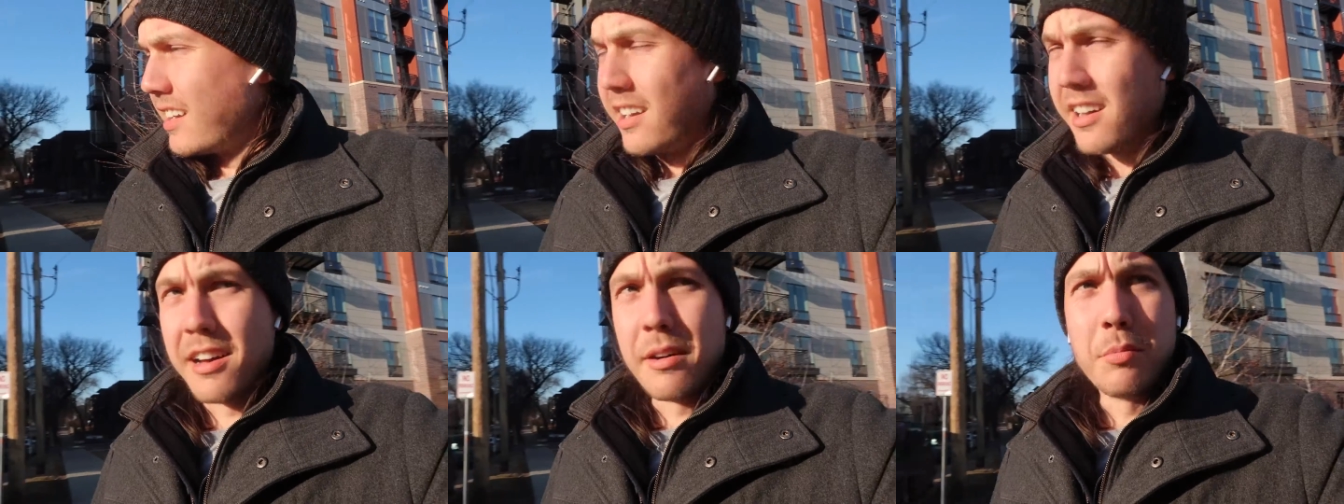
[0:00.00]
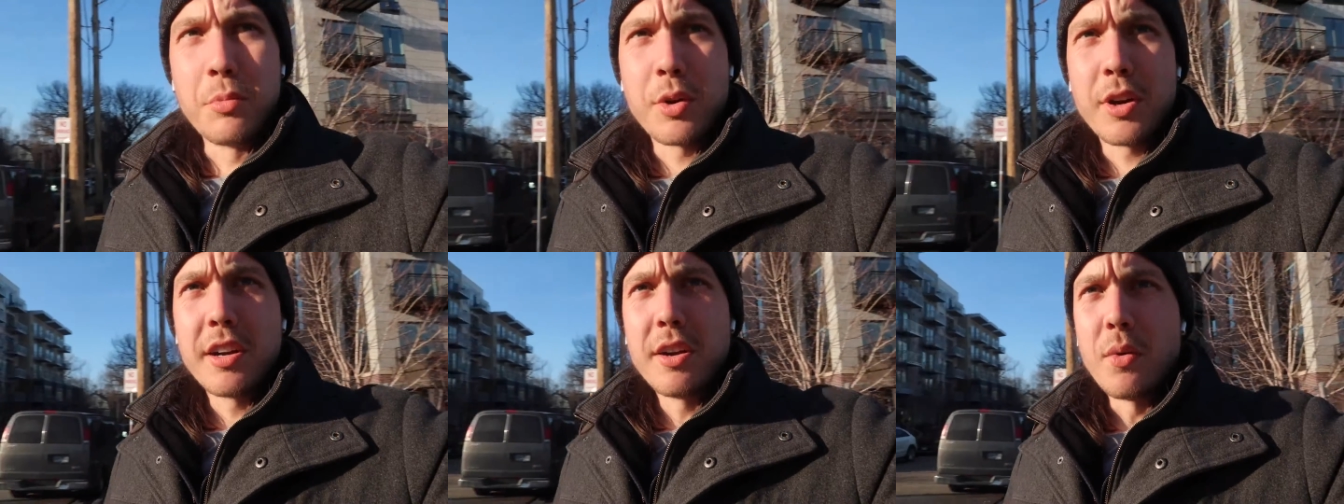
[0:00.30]

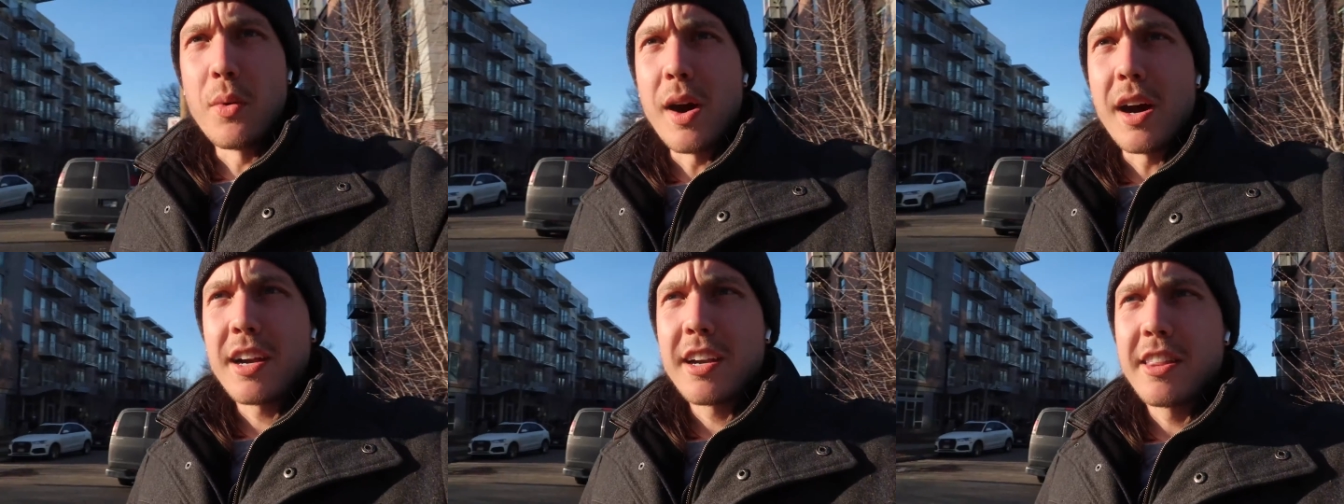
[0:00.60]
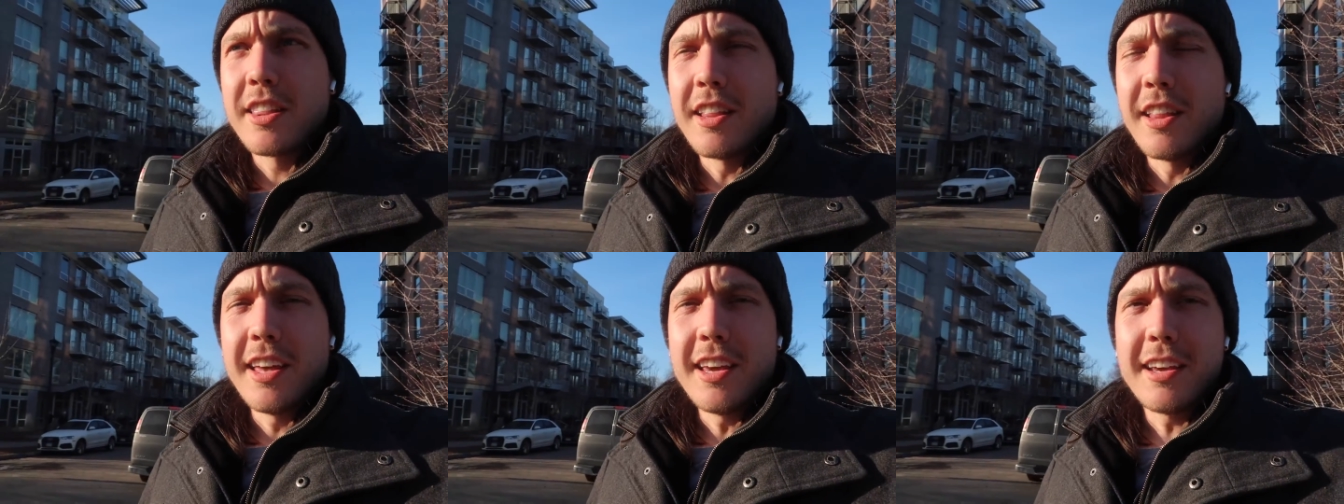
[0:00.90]
Um, we're gonna walk
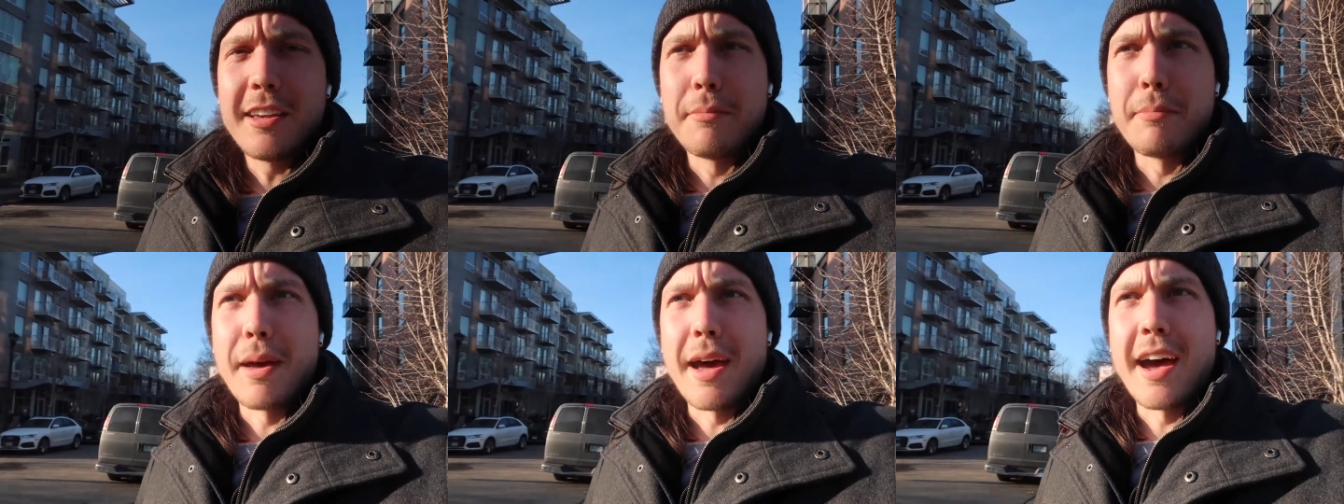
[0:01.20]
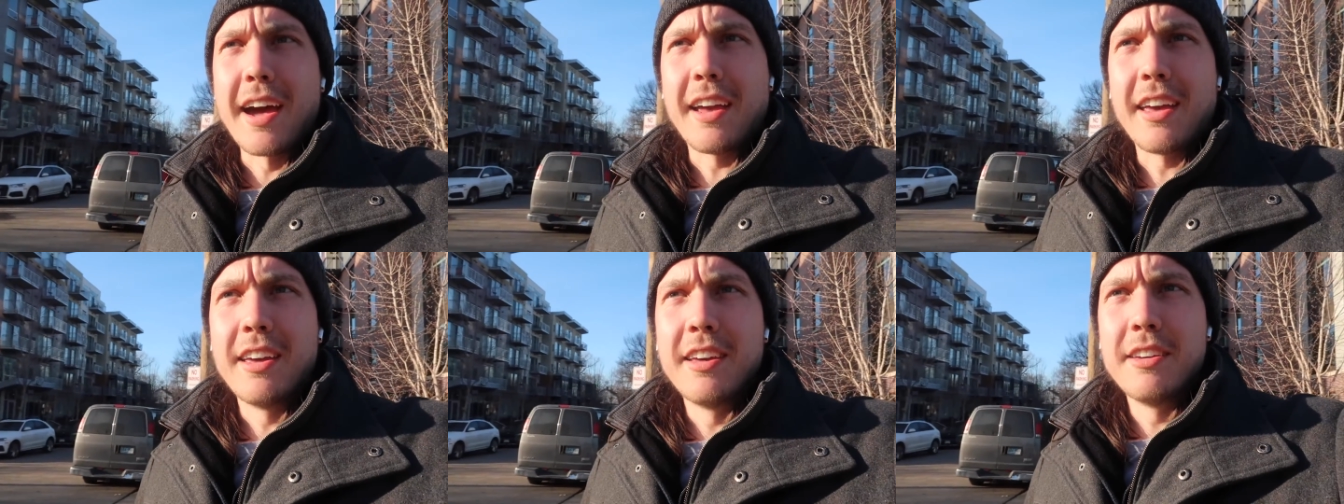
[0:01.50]
to the lake and
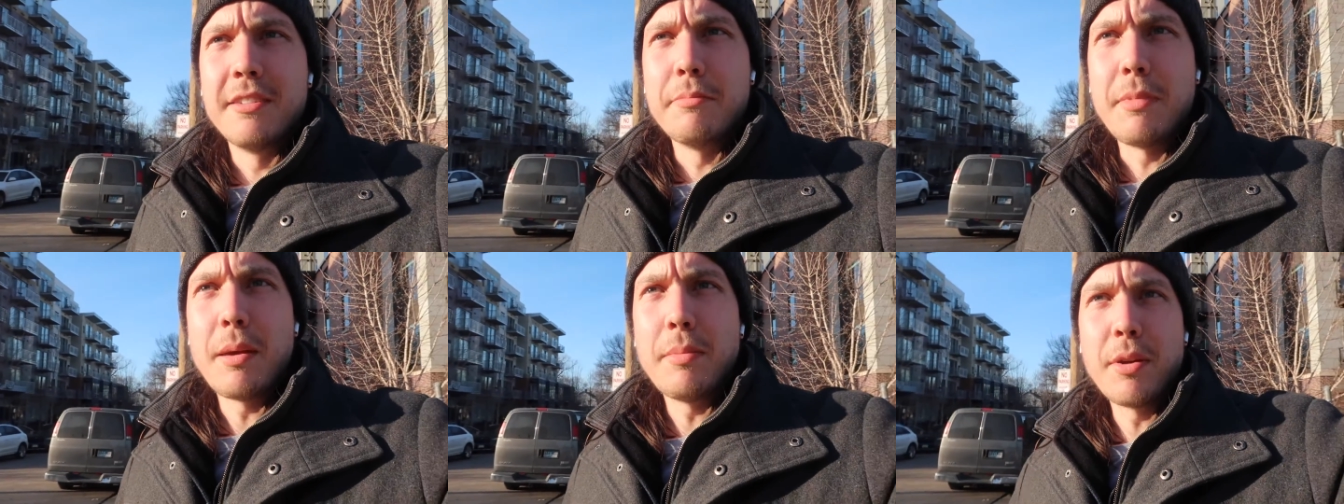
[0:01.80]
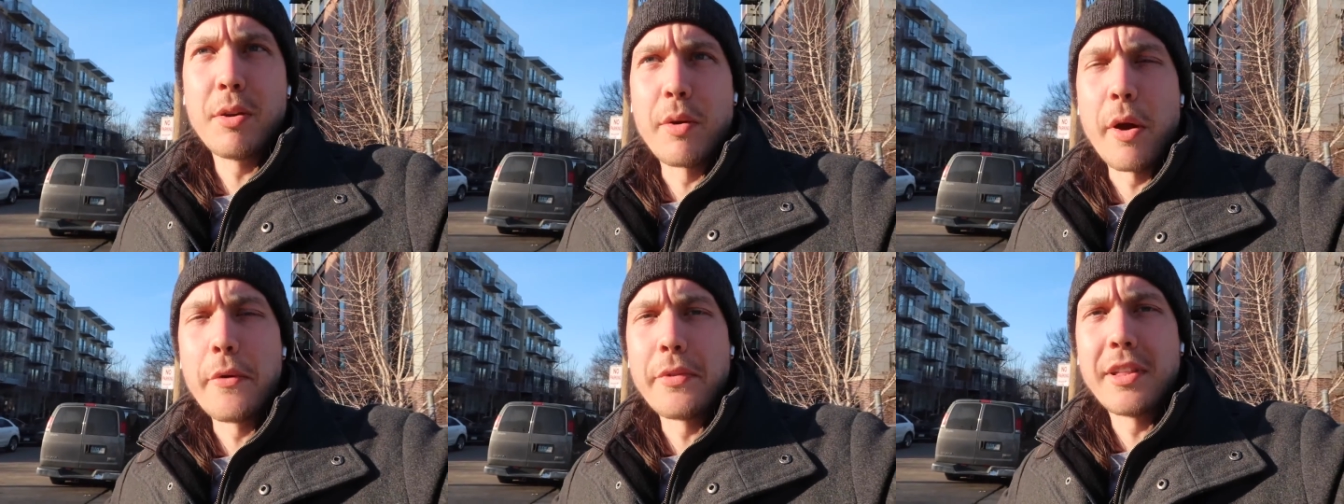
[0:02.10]
back.
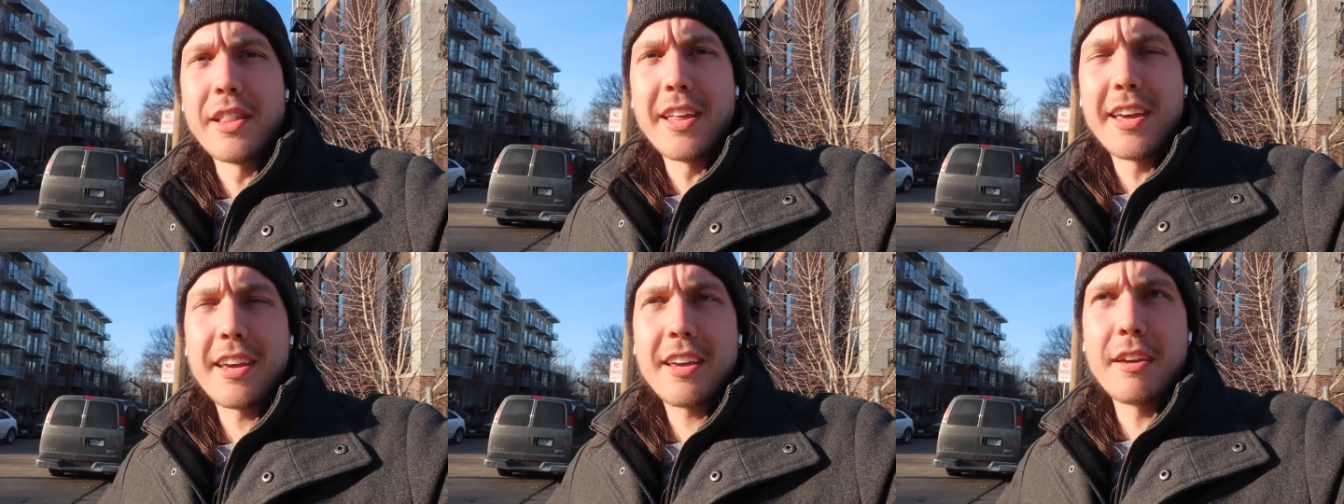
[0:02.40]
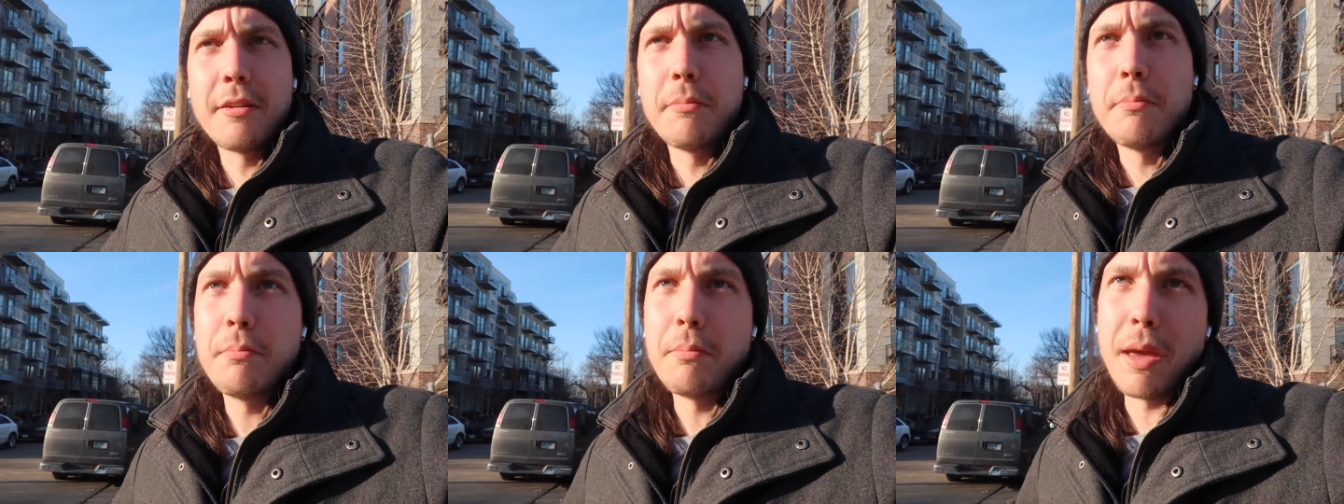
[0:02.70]
Maybe around the
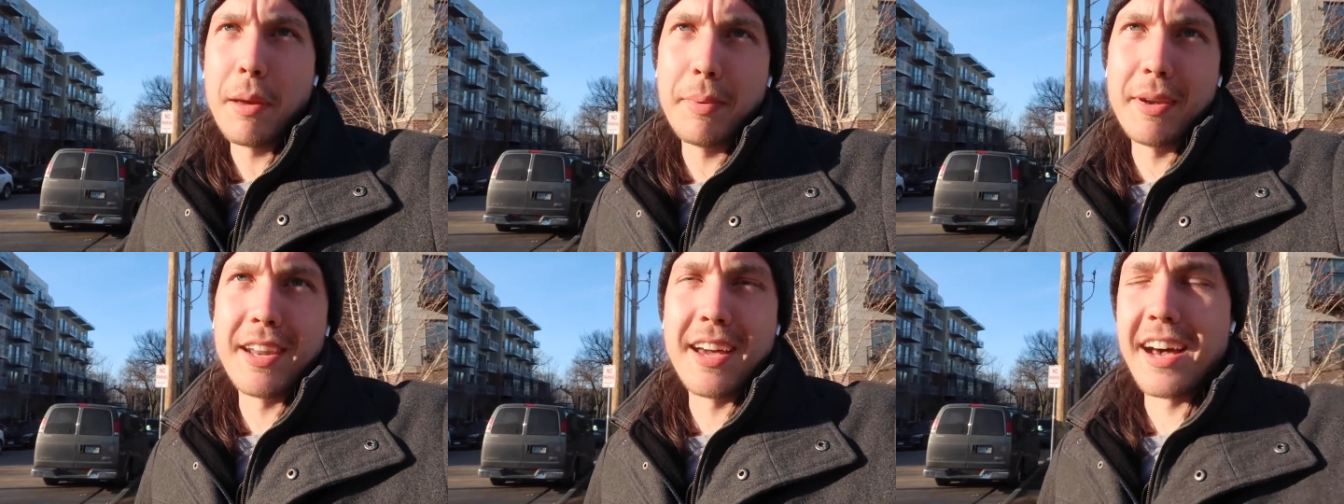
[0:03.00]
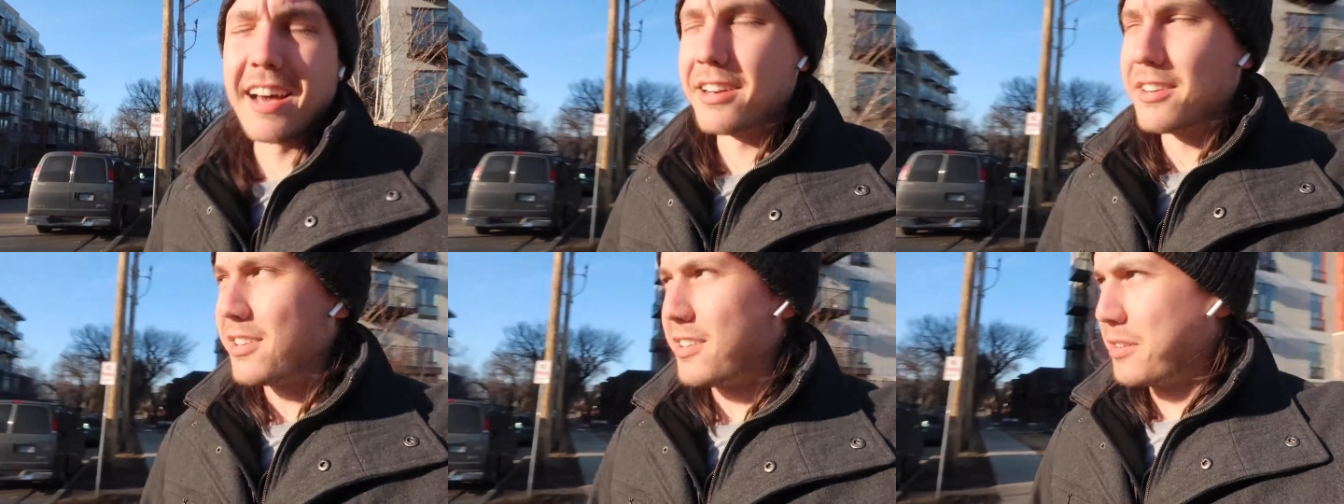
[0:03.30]
lake, maybe
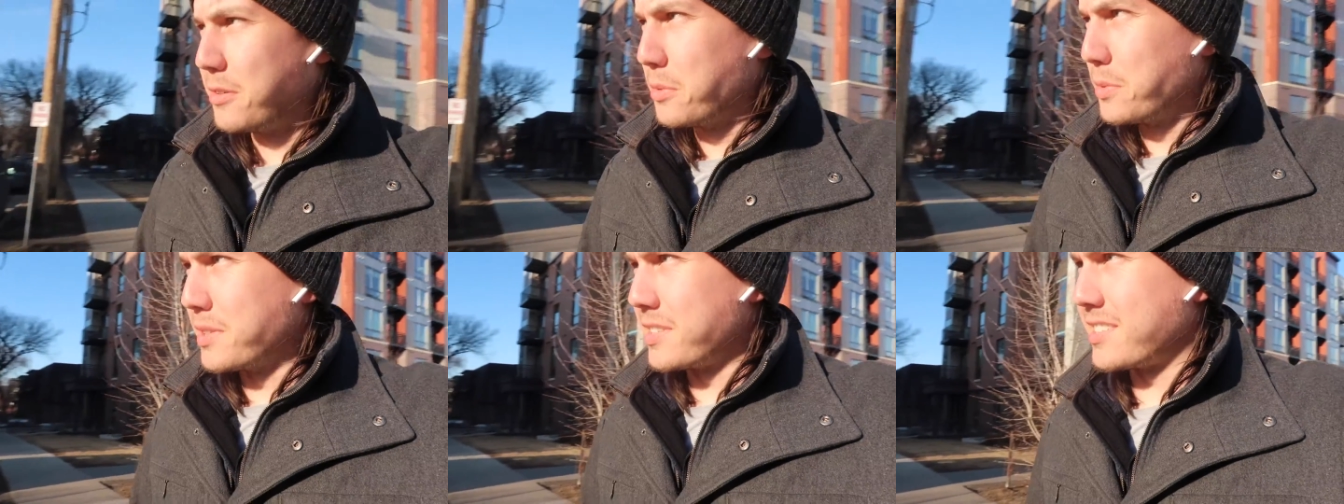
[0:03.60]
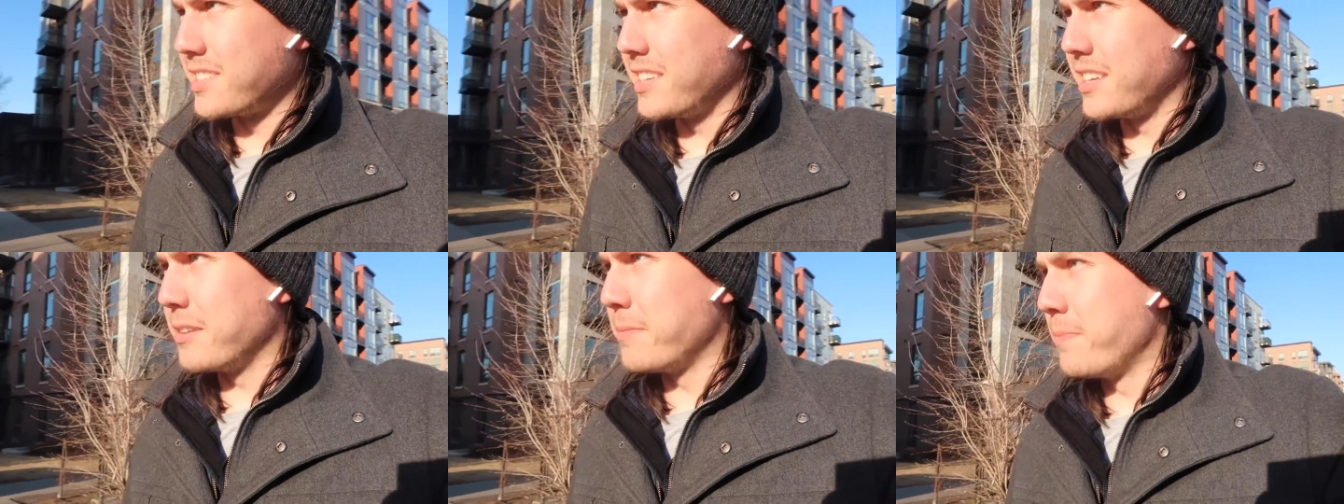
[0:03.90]
not, we'll
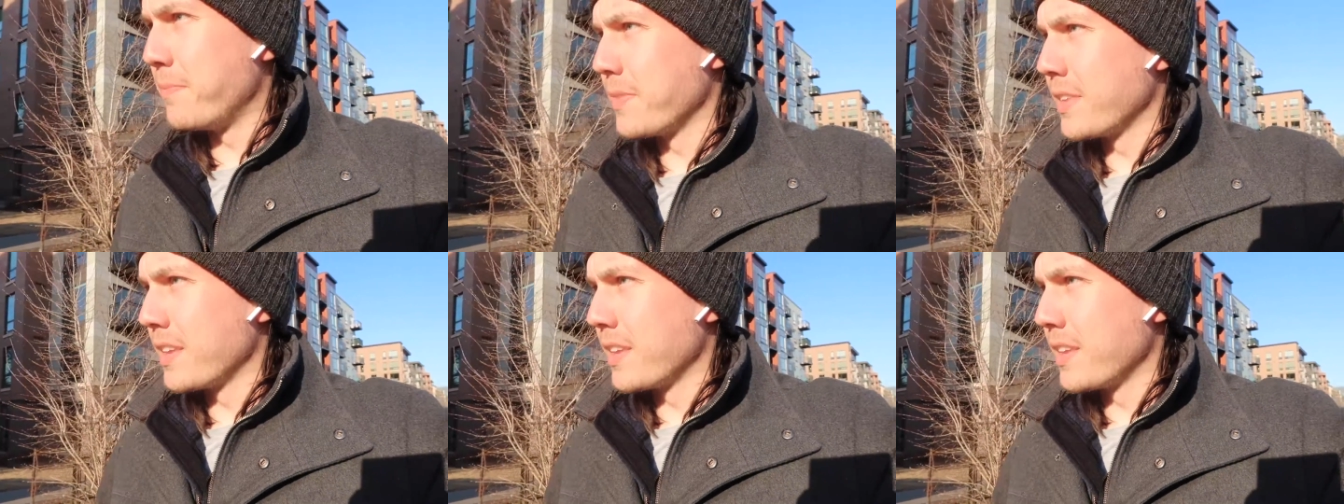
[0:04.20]
see.